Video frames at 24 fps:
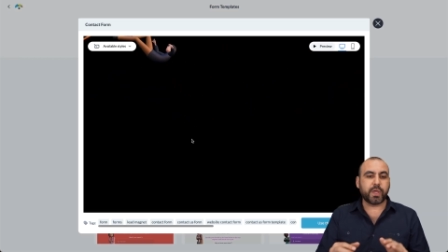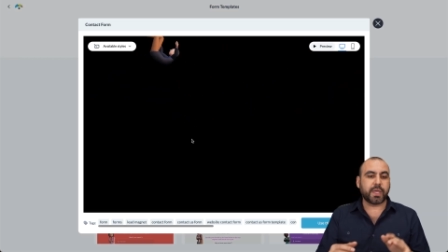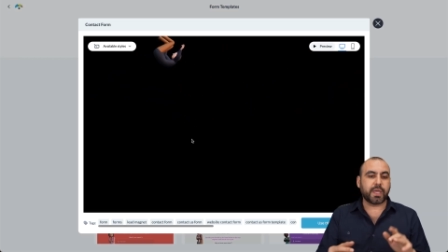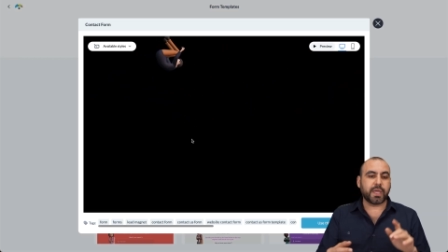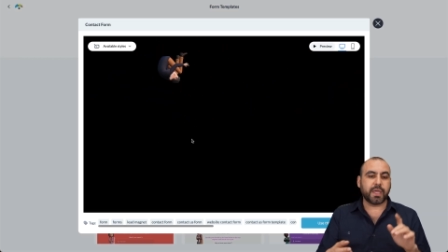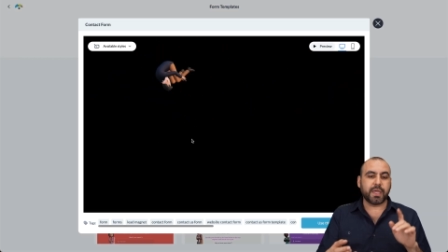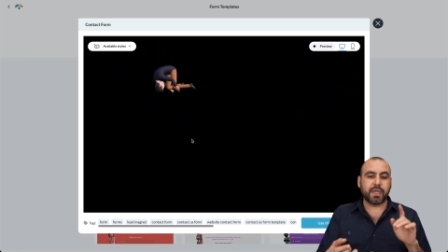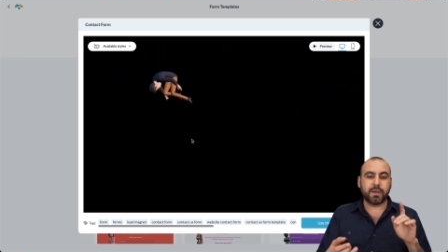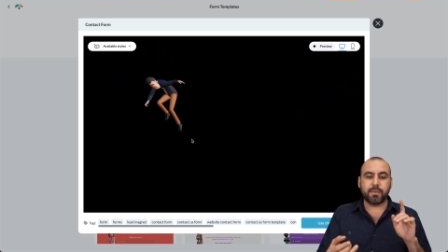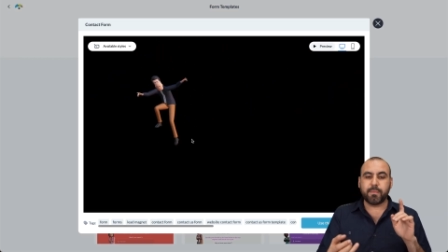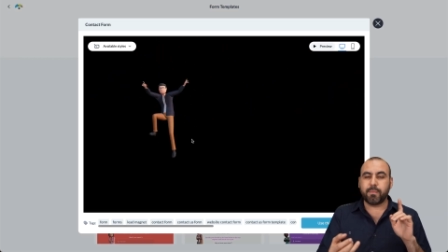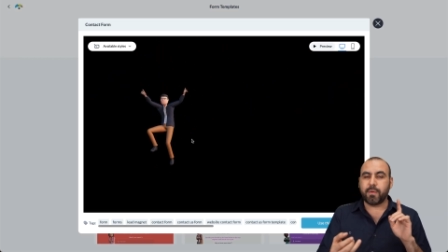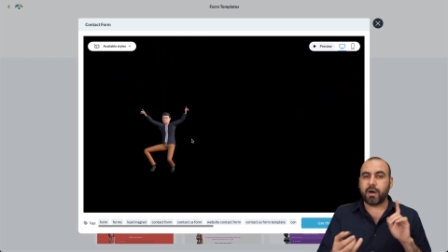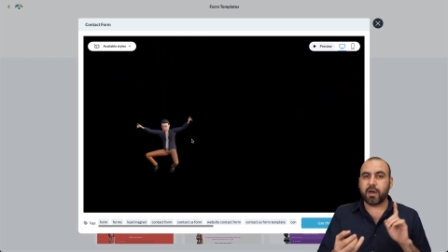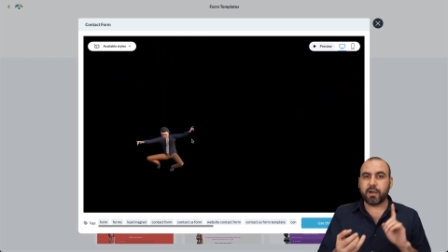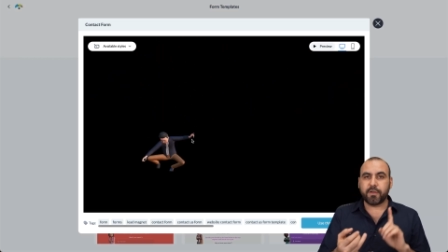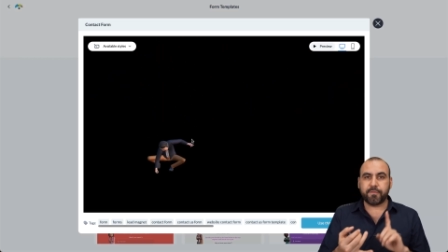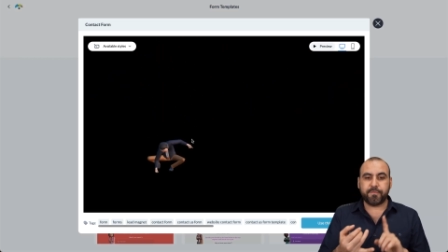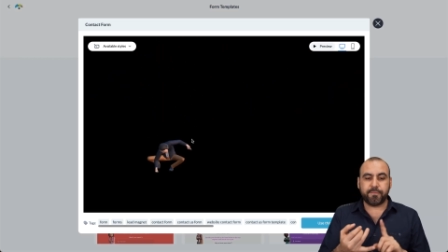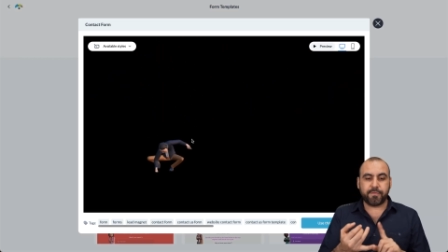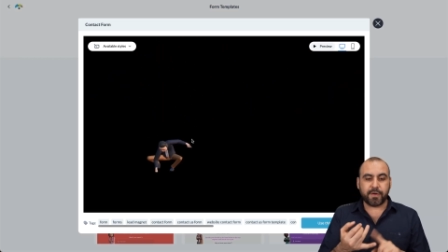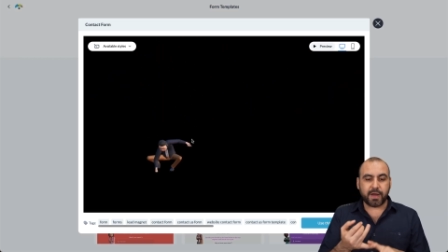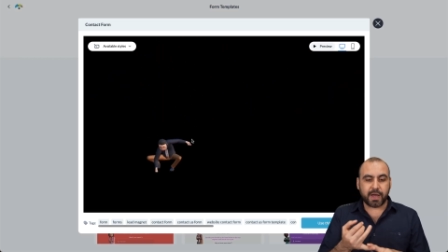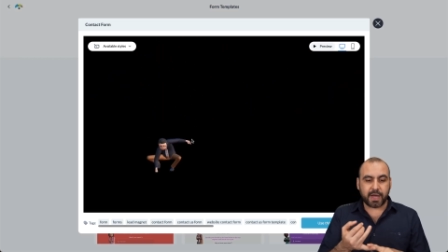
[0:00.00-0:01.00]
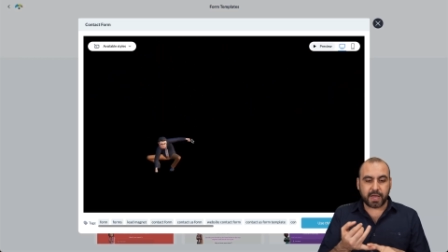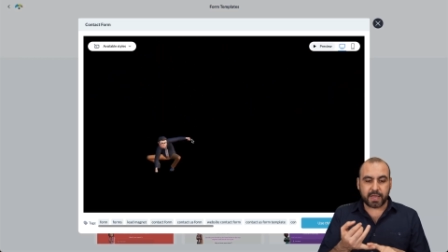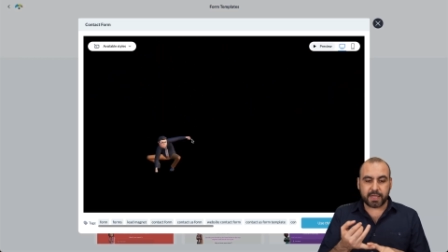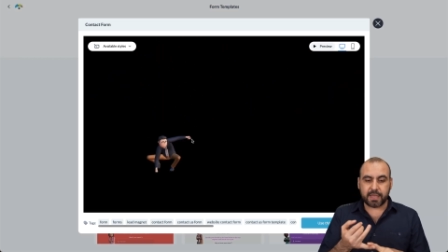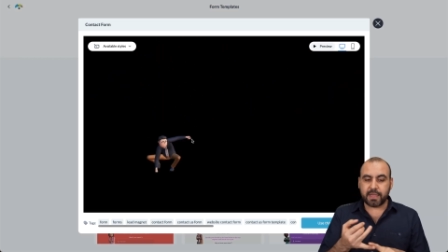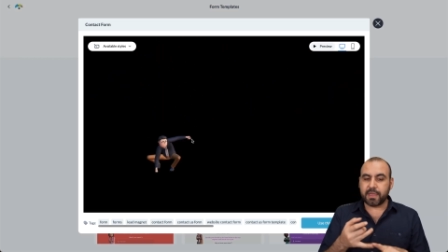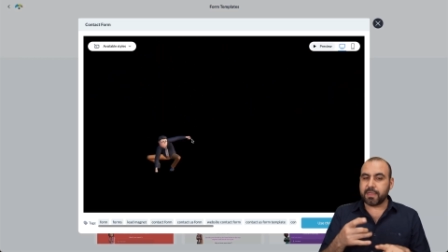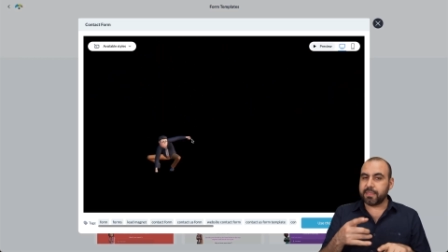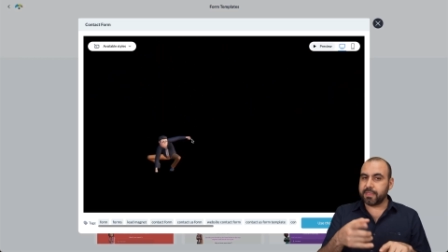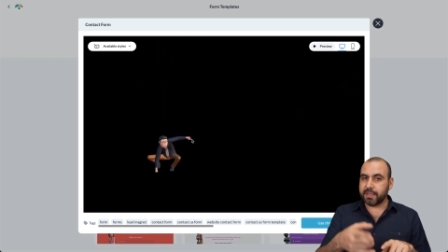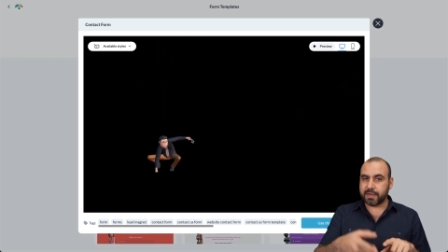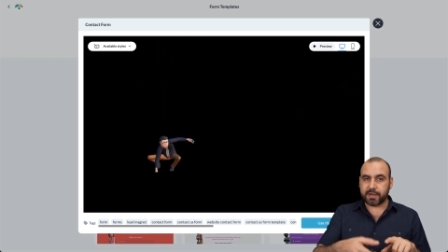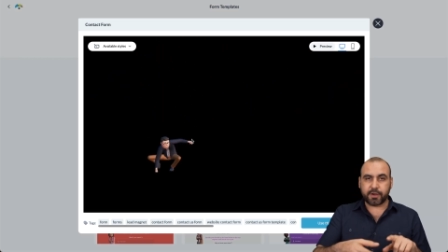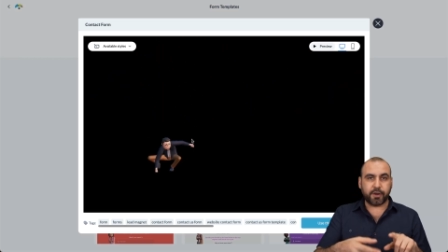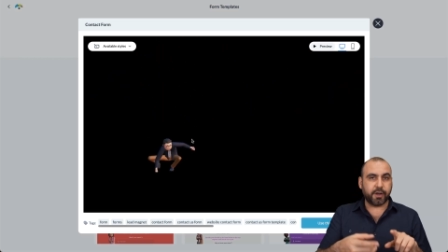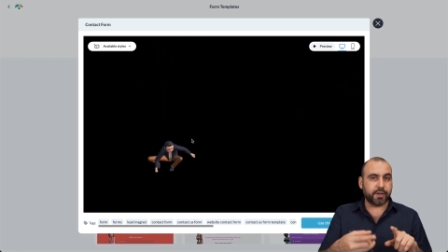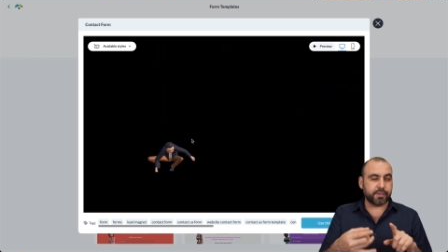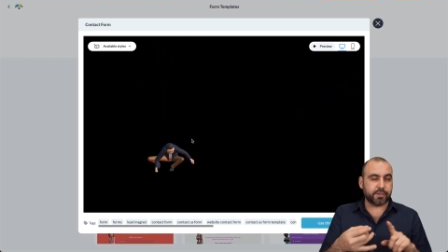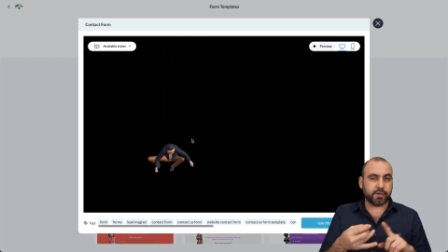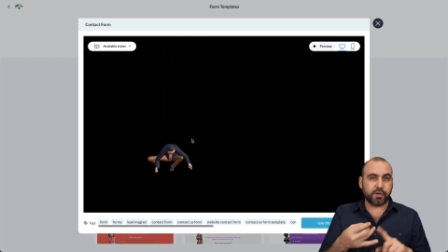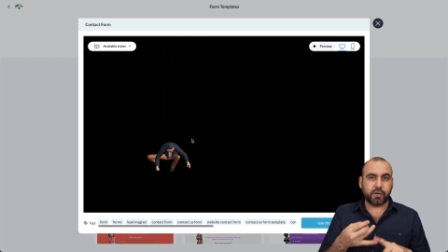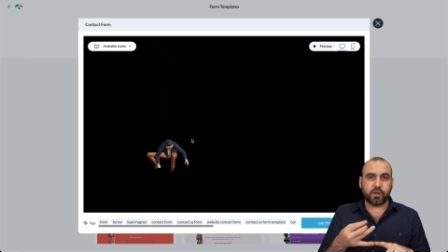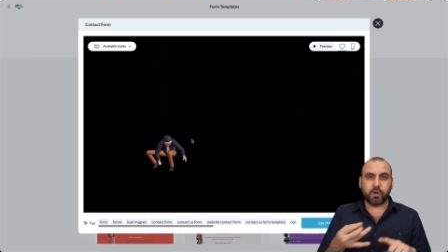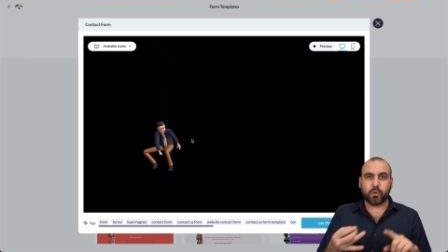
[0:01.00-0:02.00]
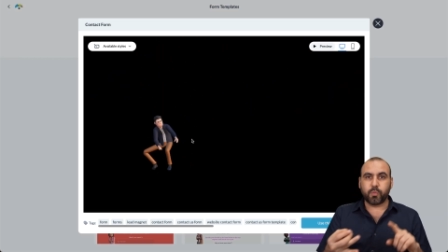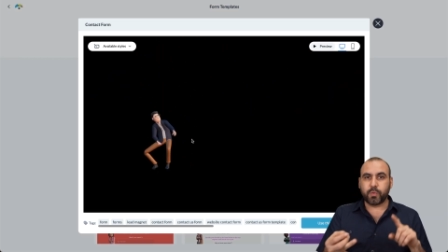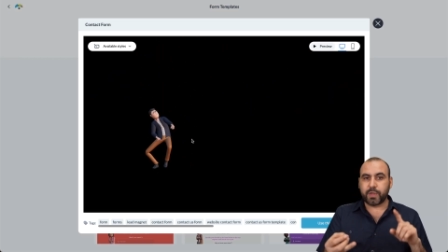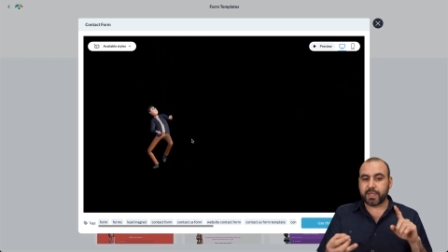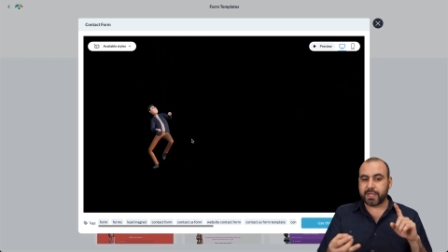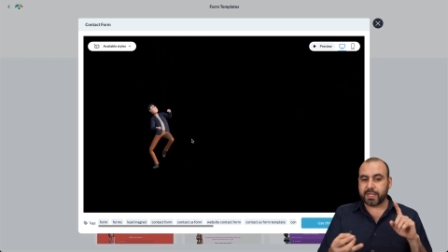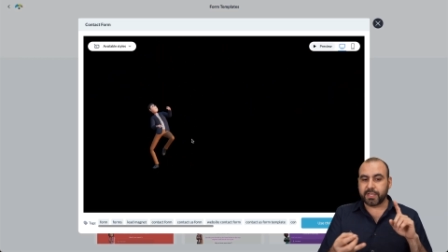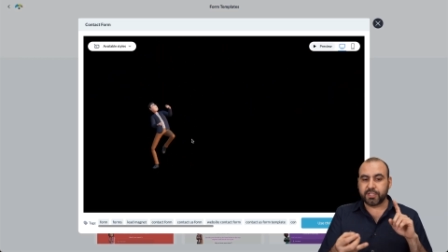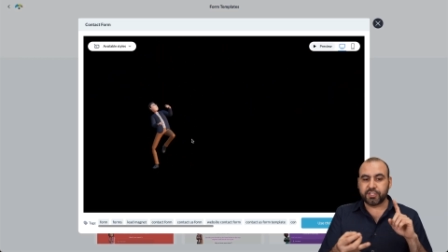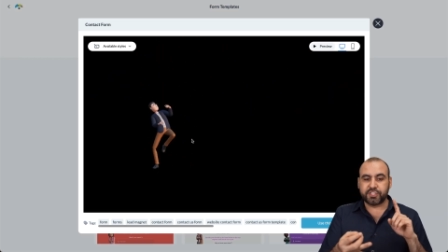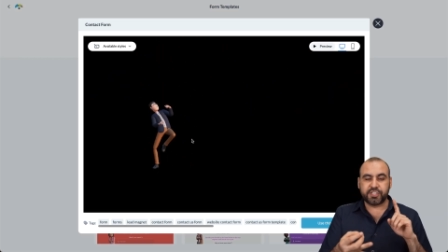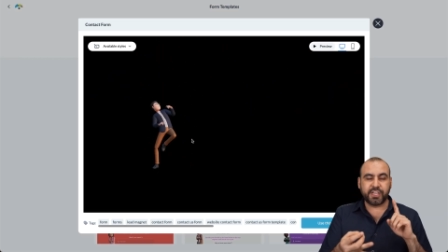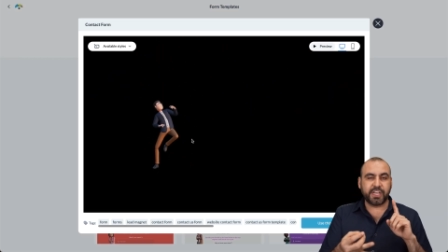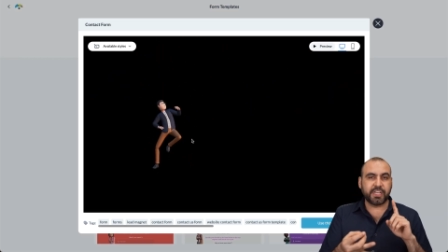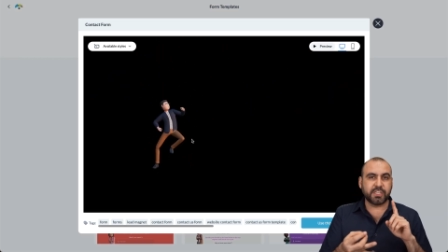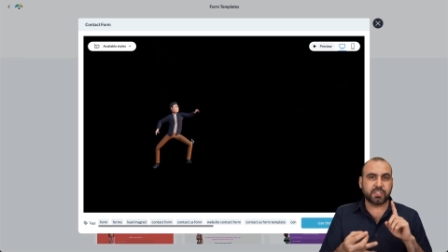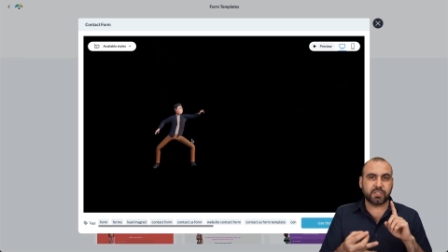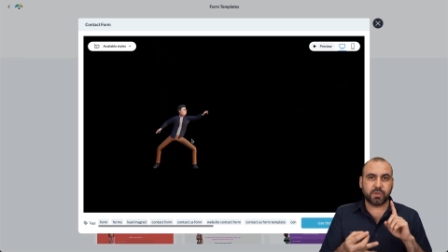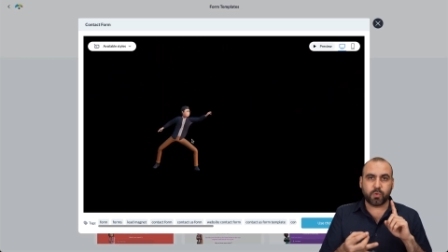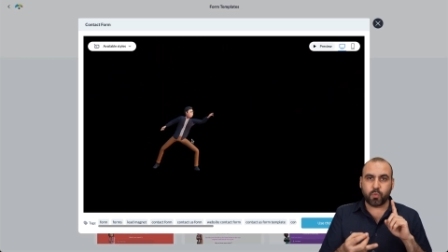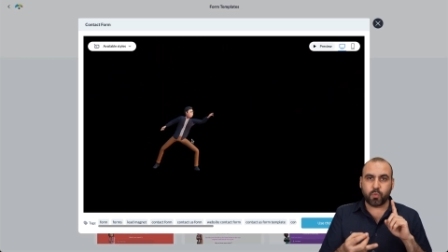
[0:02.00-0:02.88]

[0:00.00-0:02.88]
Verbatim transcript: can modify the character, we can change